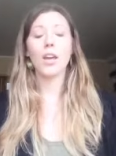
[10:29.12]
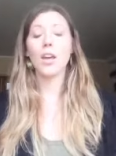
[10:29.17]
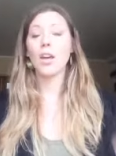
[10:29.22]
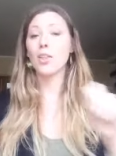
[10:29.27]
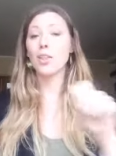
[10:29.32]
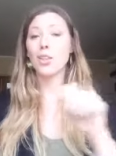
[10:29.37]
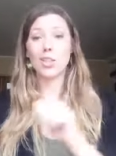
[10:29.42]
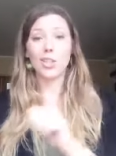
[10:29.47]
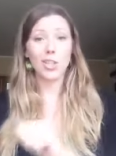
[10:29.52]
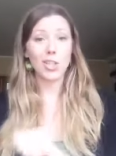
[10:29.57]

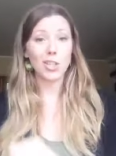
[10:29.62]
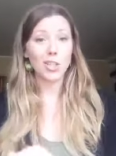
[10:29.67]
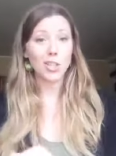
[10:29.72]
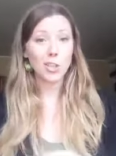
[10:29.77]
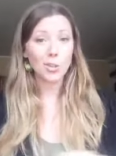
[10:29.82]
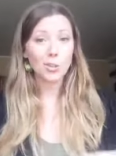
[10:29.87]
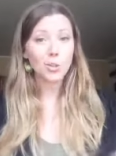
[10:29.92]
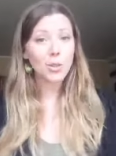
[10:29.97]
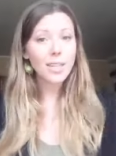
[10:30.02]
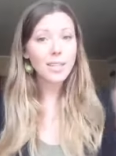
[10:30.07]
the
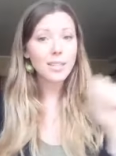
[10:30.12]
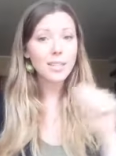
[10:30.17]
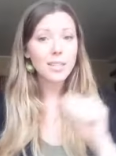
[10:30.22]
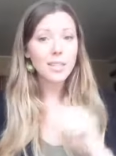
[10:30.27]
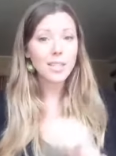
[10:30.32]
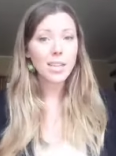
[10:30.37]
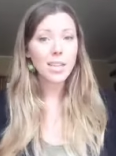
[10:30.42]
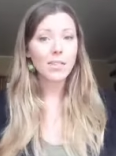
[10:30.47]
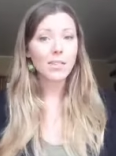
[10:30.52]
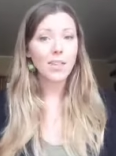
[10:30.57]
to-do list
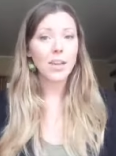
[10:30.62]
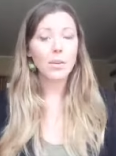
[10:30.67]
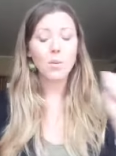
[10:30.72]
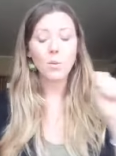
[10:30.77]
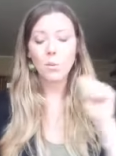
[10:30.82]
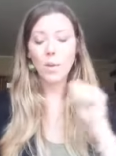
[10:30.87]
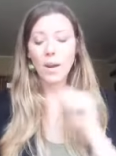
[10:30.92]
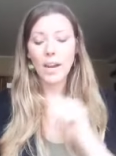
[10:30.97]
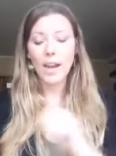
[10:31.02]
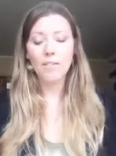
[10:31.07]
even,
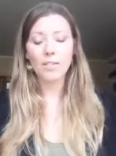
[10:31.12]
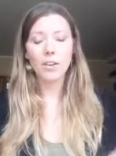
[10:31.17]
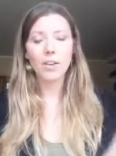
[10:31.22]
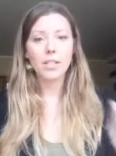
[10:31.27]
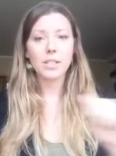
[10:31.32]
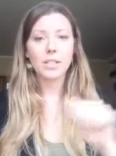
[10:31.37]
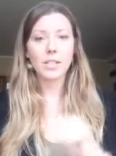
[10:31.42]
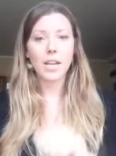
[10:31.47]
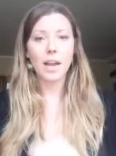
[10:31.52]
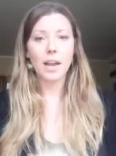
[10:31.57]
whatever
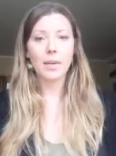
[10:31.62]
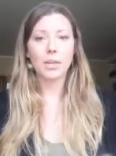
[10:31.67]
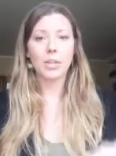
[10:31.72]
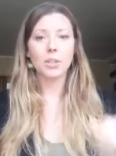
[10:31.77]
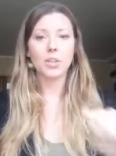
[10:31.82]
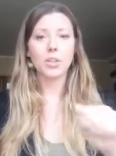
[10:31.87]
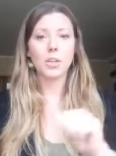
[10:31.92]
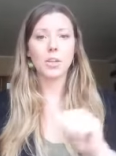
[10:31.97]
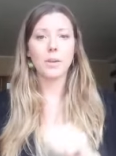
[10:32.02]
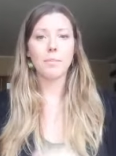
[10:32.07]
is coming
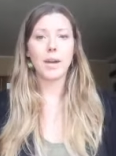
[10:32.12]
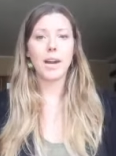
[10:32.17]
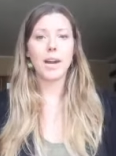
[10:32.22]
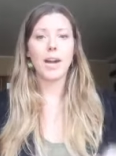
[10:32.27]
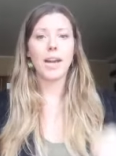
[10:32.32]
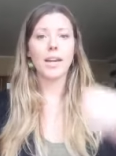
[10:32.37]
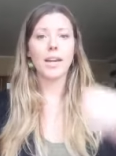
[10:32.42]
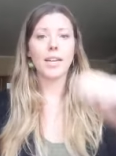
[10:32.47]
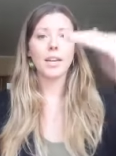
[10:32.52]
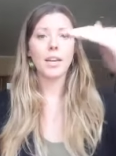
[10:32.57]
to your
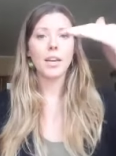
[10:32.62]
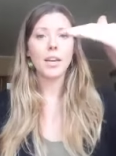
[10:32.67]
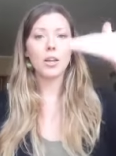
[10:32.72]
mind,